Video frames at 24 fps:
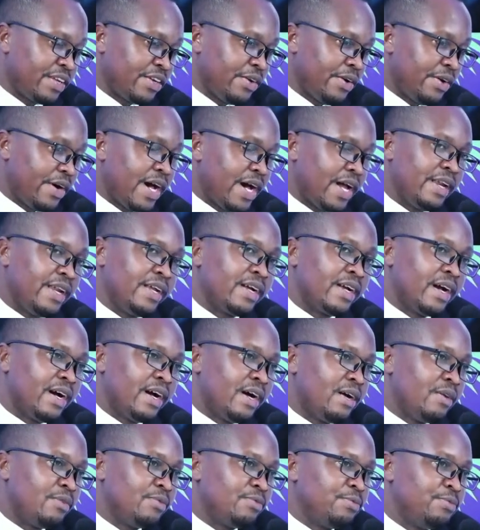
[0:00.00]
you're earning
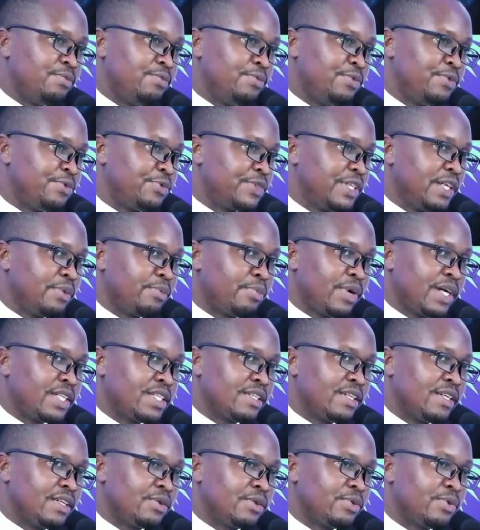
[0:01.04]

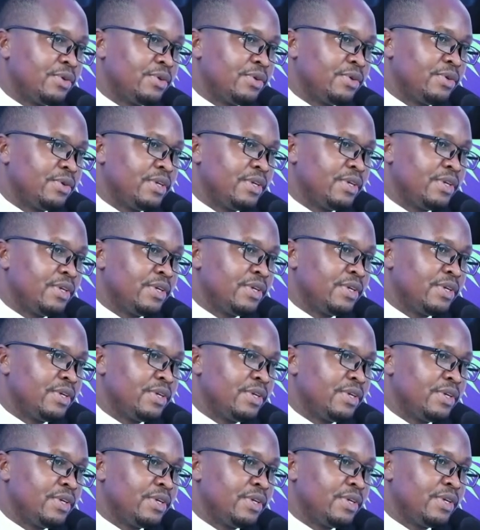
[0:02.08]
15% when
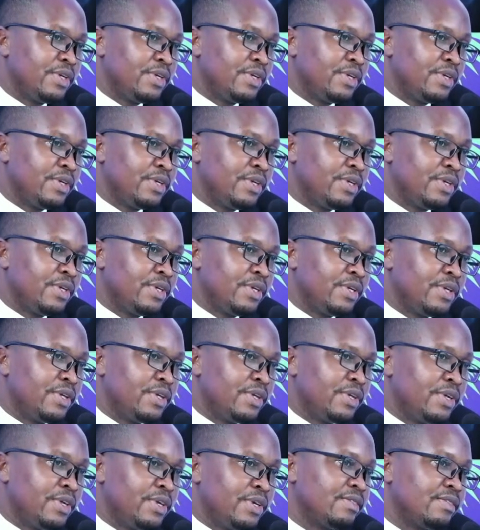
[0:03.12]
inflation is eroding
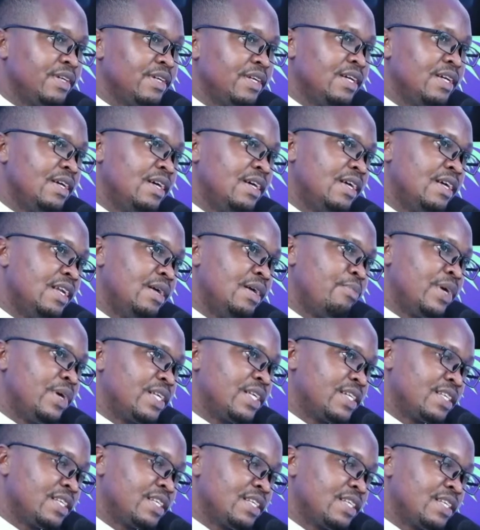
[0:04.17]
the
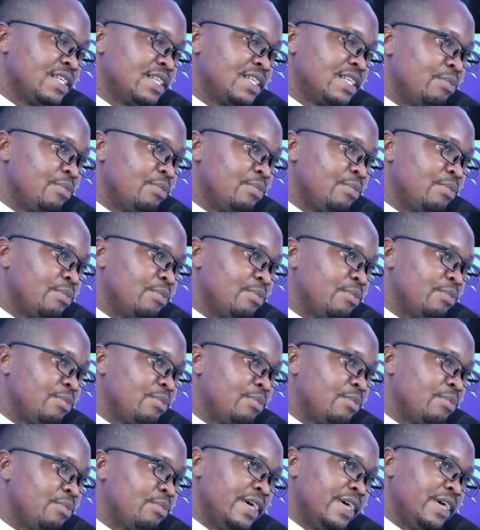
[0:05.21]
purchasing power. So
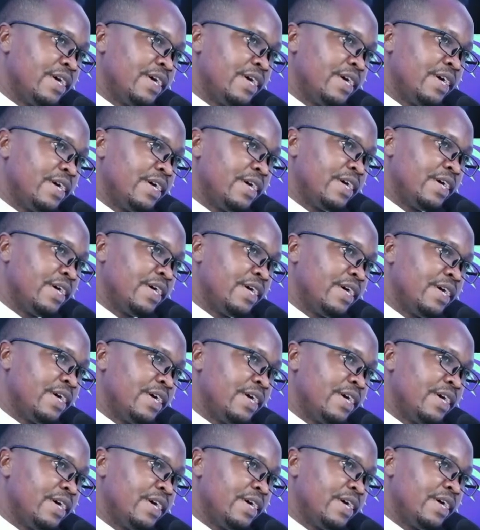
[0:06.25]
whatever interest you earn,
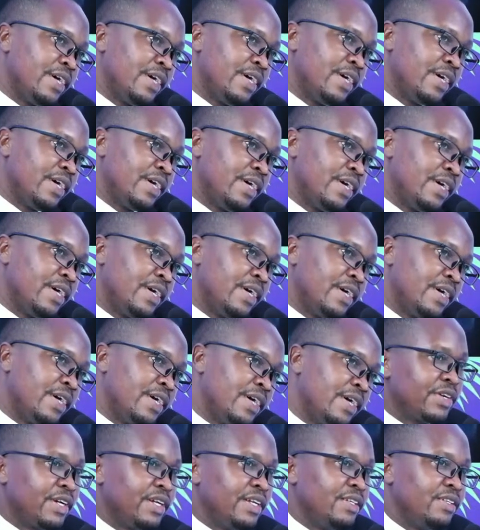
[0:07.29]

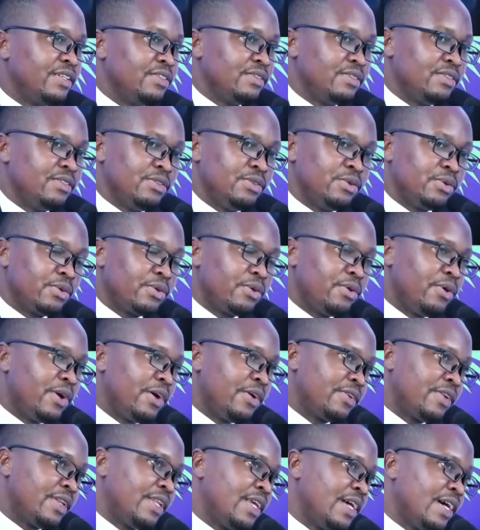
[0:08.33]
eventually you'll go
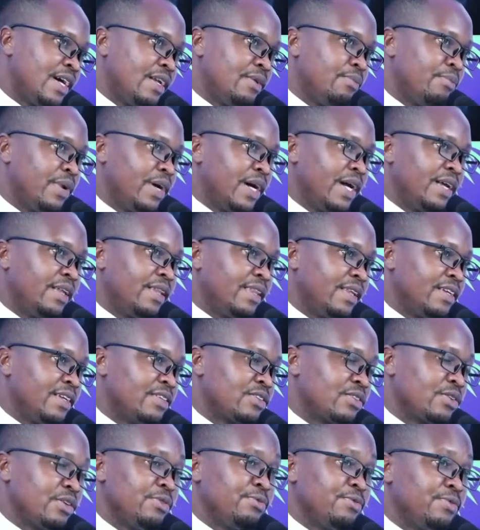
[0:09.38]
out there and buy things.
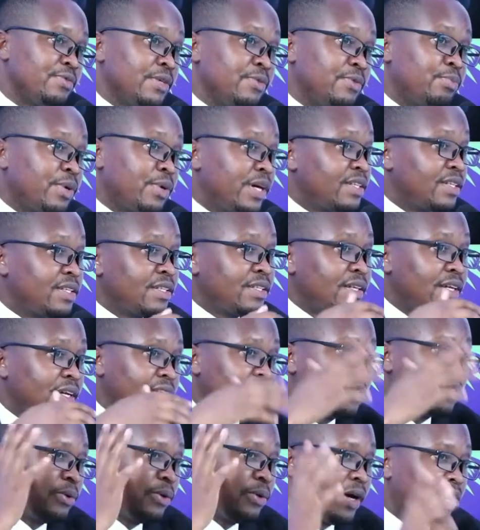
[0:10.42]
So if the prices are
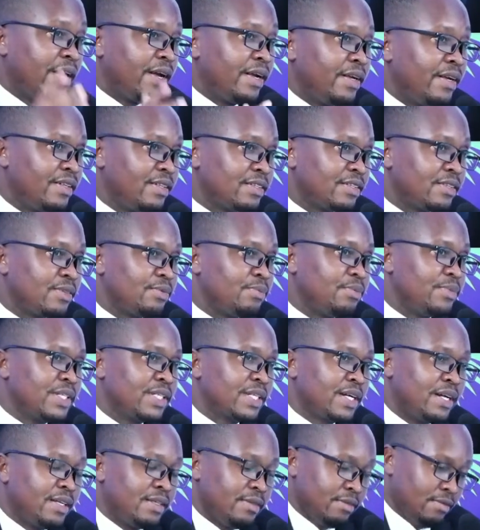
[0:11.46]
so high, so
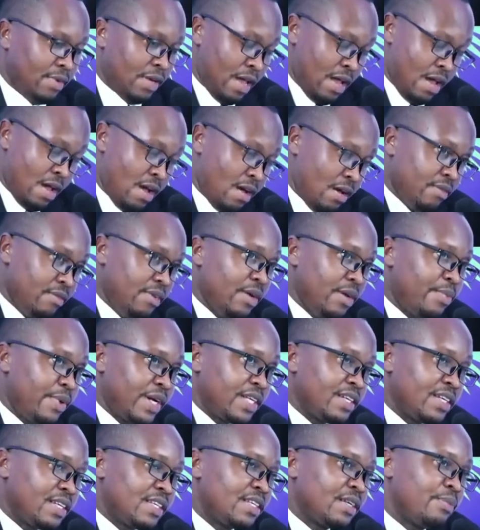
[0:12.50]
basically the
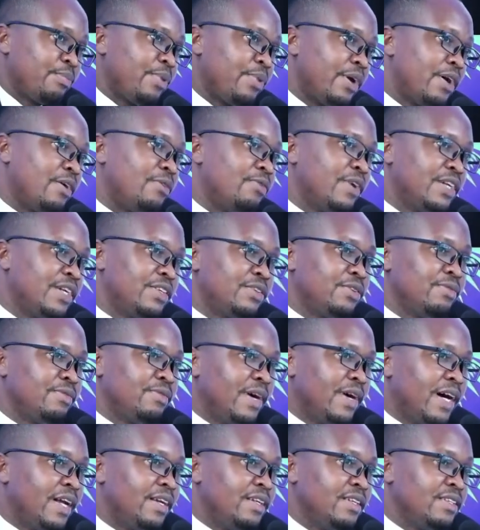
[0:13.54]
purchasing power of what you've
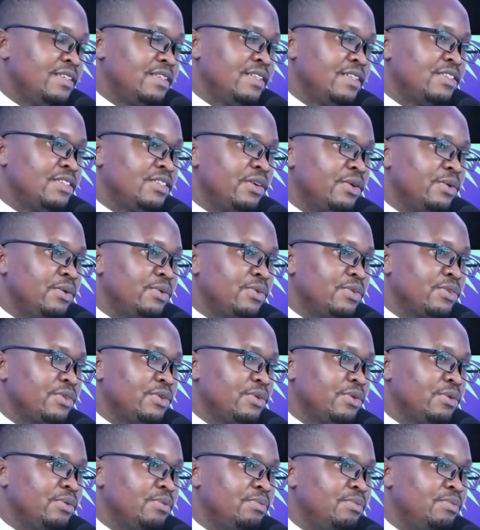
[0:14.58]
earned is low. So